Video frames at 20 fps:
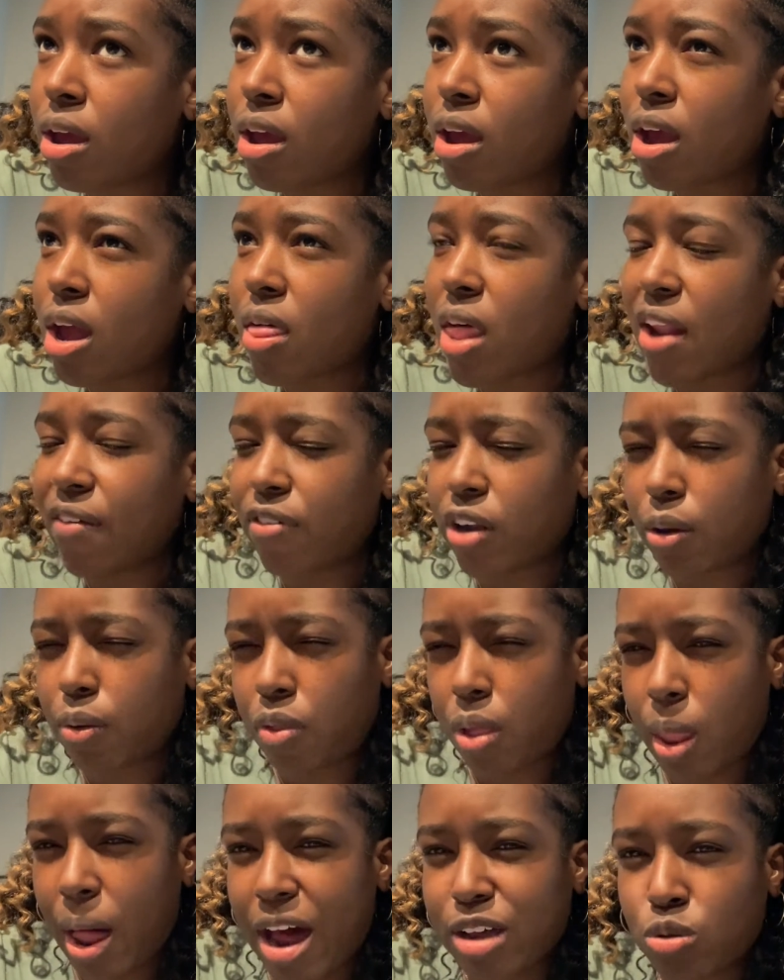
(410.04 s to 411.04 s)
and I forget what the
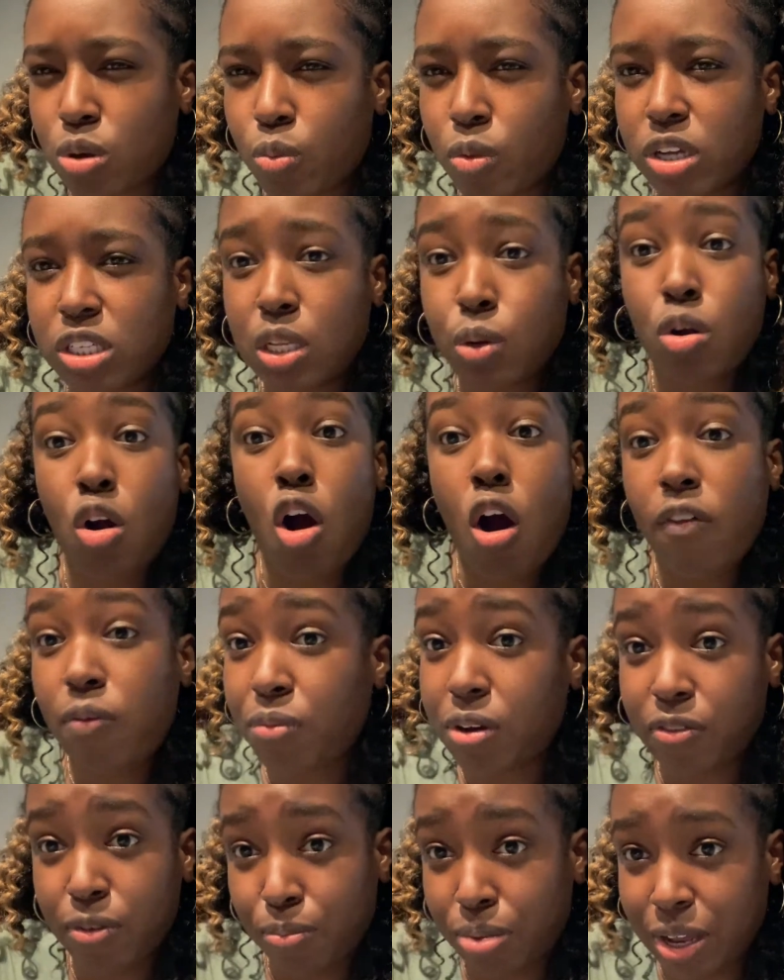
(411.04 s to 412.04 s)
last one was. They were all from
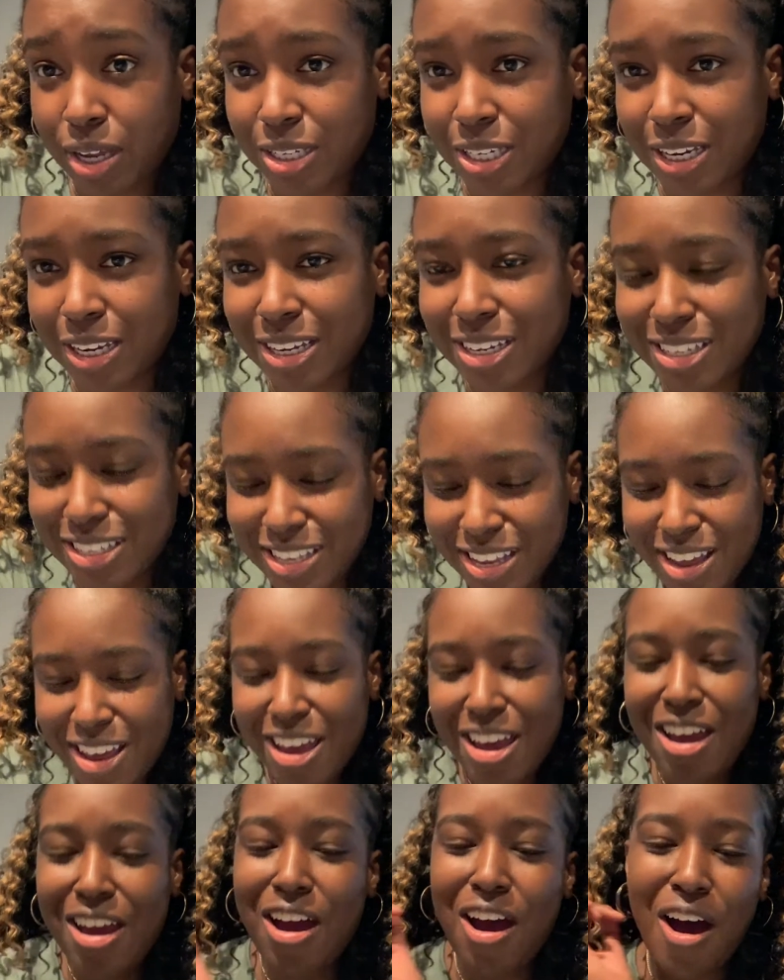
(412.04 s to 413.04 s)
different places,
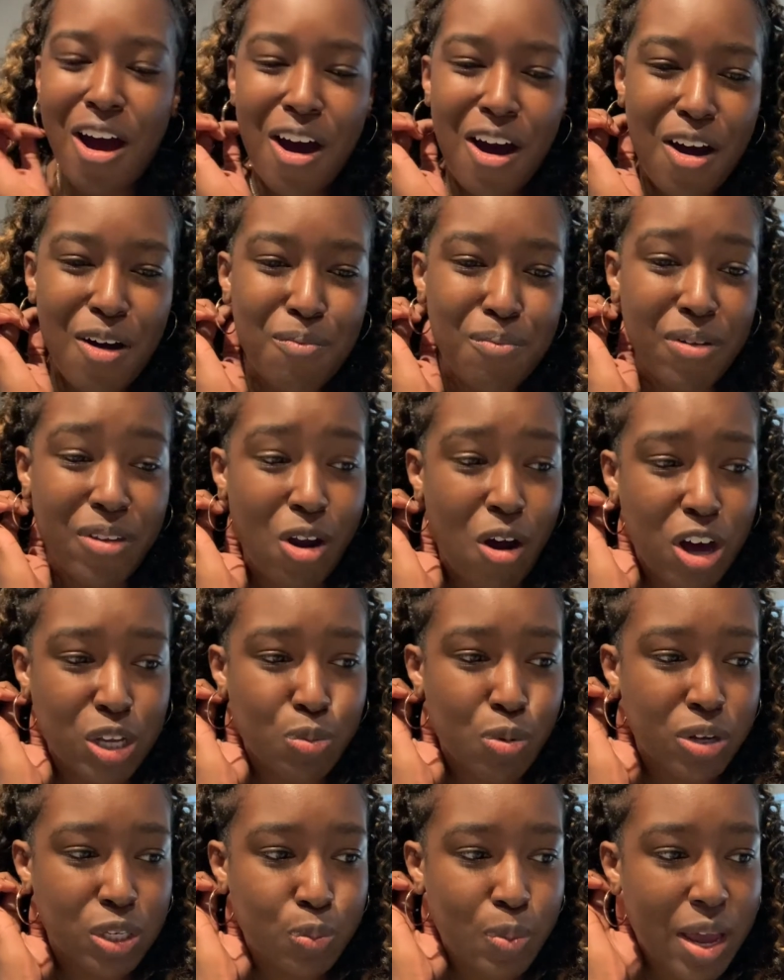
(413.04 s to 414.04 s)
but they all
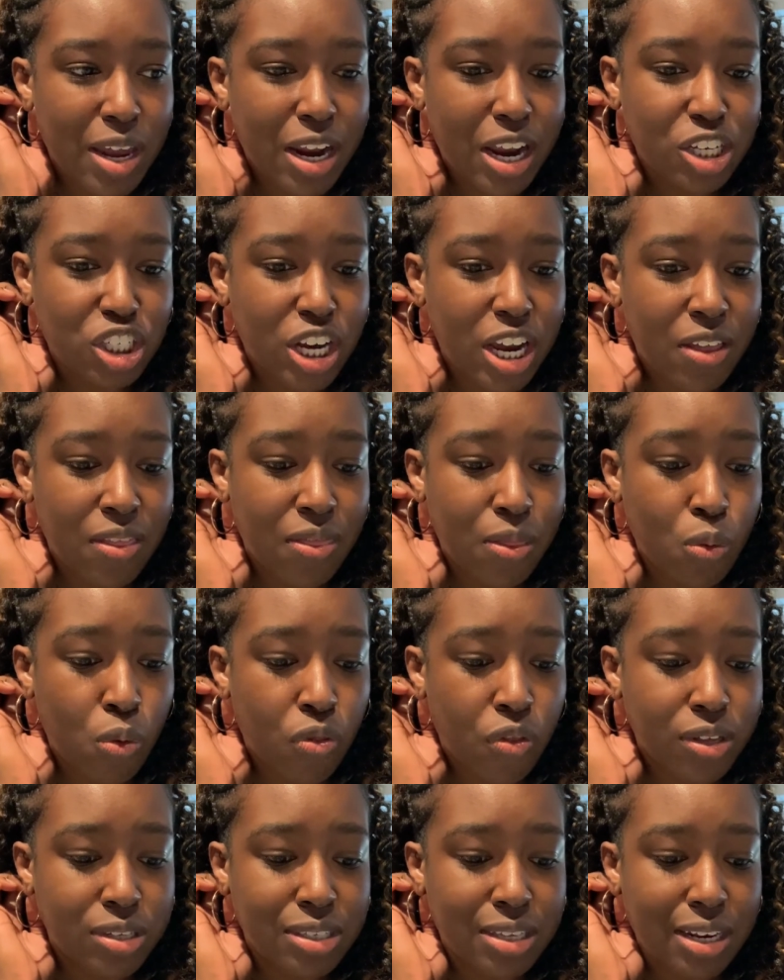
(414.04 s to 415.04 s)
spoke Spanish. And
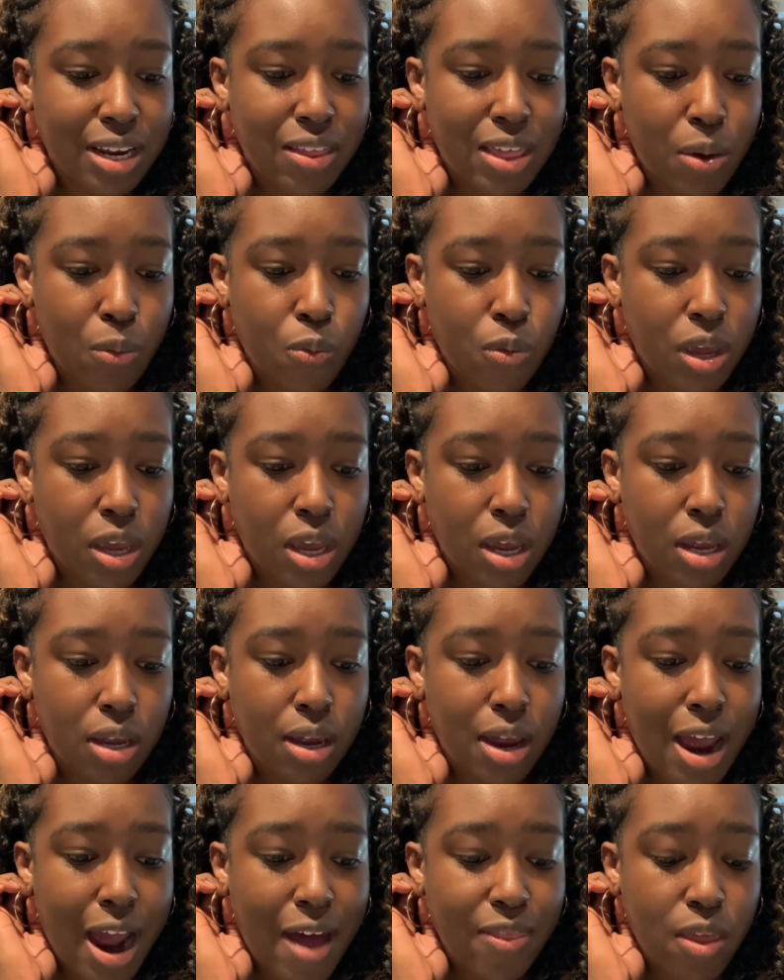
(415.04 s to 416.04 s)
the city that we
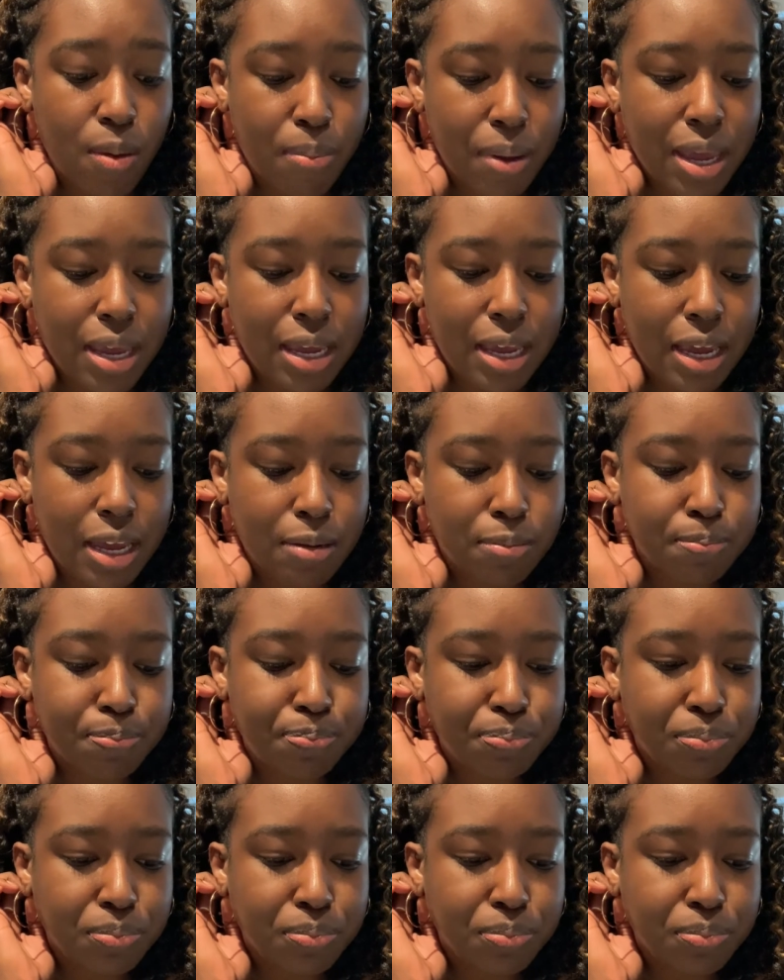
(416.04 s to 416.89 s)
had the bank in